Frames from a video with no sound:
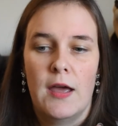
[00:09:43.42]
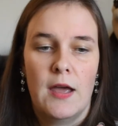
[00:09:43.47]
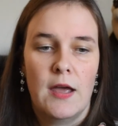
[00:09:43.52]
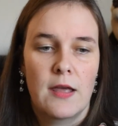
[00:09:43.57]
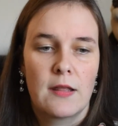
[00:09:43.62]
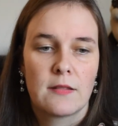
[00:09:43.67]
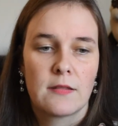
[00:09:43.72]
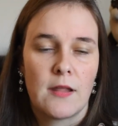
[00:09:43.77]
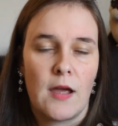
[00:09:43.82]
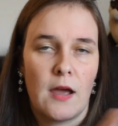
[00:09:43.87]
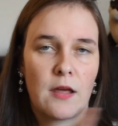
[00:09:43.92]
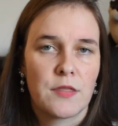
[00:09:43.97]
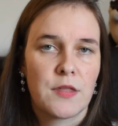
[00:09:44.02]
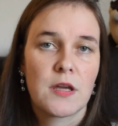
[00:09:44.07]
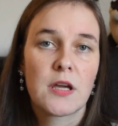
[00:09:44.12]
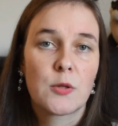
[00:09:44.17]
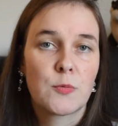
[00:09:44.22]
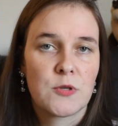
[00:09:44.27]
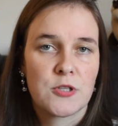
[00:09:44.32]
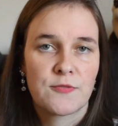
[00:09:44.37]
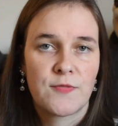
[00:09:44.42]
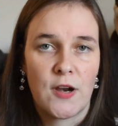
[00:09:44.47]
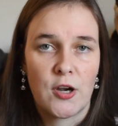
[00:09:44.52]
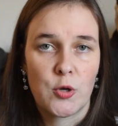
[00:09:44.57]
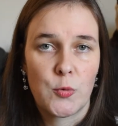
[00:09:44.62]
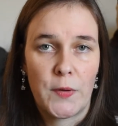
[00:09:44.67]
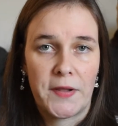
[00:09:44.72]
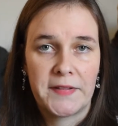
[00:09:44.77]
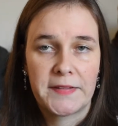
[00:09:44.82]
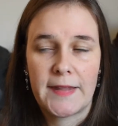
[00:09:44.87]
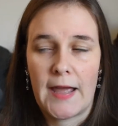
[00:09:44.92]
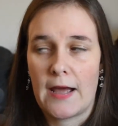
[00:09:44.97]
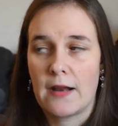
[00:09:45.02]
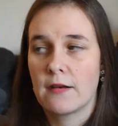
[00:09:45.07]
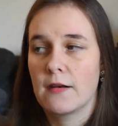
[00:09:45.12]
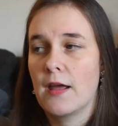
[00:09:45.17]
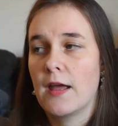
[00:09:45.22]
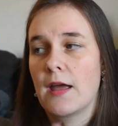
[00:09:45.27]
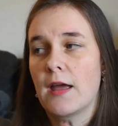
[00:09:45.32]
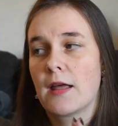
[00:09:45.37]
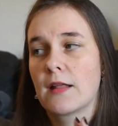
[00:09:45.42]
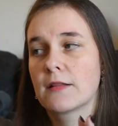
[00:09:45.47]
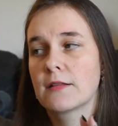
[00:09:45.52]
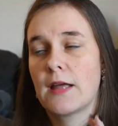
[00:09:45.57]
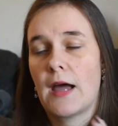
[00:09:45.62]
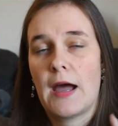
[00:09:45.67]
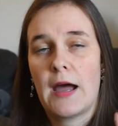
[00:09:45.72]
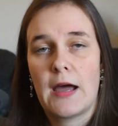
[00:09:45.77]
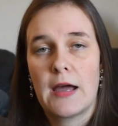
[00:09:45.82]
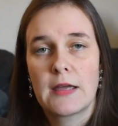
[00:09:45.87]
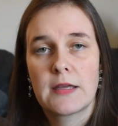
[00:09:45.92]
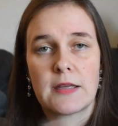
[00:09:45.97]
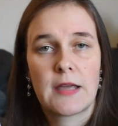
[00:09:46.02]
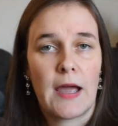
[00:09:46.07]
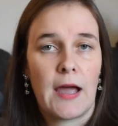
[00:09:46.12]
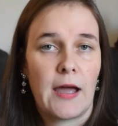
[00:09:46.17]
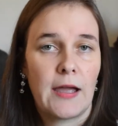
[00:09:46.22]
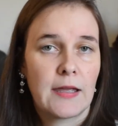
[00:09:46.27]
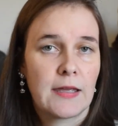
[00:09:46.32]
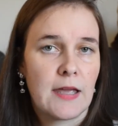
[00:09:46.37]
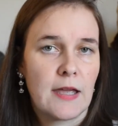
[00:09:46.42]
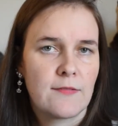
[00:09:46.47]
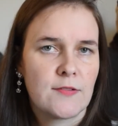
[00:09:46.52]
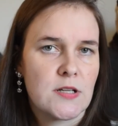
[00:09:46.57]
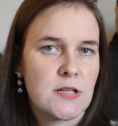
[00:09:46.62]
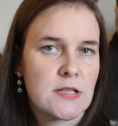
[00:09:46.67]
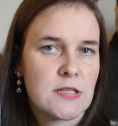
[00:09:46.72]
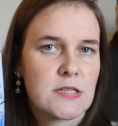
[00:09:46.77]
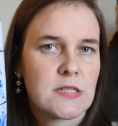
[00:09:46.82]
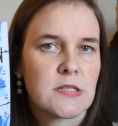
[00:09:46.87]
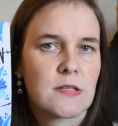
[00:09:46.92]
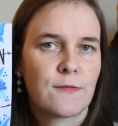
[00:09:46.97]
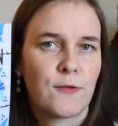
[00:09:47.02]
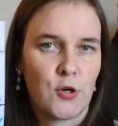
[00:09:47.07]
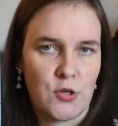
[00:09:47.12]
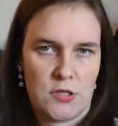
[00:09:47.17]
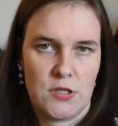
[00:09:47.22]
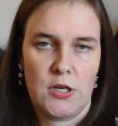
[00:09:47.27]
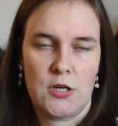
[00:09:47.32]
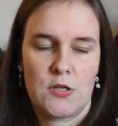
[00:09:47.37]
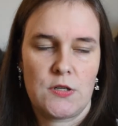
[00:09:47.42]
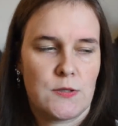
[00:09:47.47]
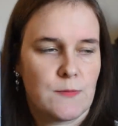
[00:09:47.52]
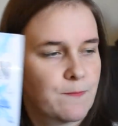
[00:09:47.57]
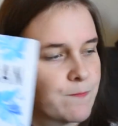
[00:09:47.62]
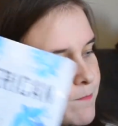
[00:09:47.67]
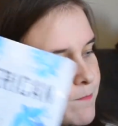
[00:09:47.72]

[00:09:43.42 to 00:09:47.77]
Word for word: and I think it was very well done, and I gave this 4 stars.